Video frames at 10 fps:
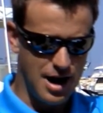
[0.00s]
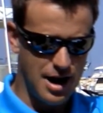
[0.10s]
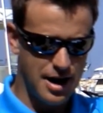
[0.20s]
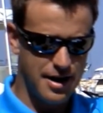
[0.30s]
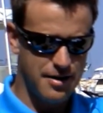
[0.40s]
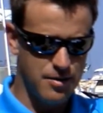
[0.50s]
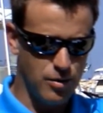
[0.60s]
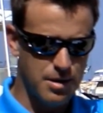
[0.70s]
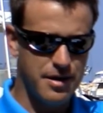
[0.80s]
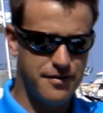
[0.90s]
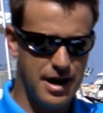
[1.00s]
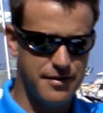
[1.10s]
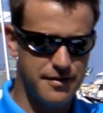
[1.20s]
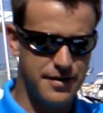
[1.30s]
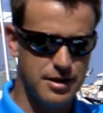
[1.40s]
I One of my
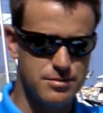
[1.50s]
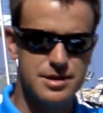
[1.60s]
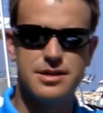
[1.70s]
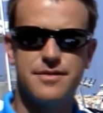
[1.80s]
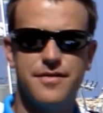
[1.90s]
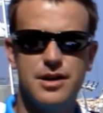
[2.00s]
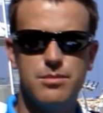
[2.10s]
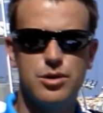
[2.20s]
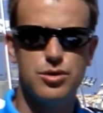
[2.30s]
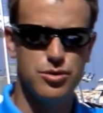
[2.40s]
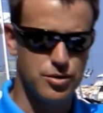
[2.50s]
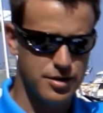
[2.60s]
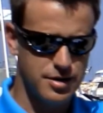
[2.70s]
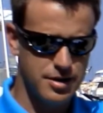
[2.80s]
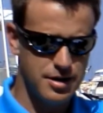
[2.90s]
favourite films is a film
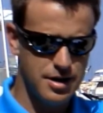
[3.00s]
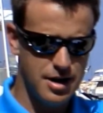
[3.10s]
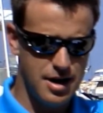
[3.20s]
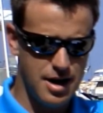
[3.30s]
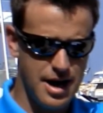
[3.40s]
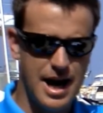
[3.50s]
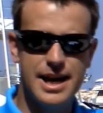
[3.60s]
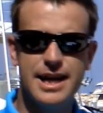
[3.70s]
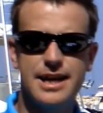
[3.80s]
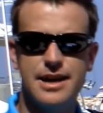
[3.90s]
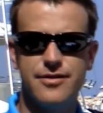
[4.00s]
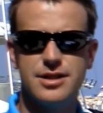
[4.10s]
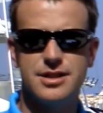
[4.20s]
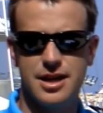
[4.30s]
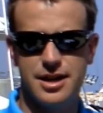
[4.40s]
called Any
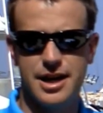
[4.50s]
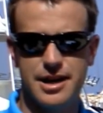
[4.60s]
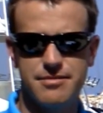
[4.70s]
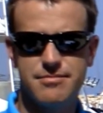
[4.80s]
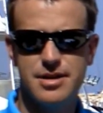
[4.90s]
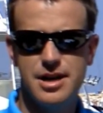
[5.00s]
Given Sunday.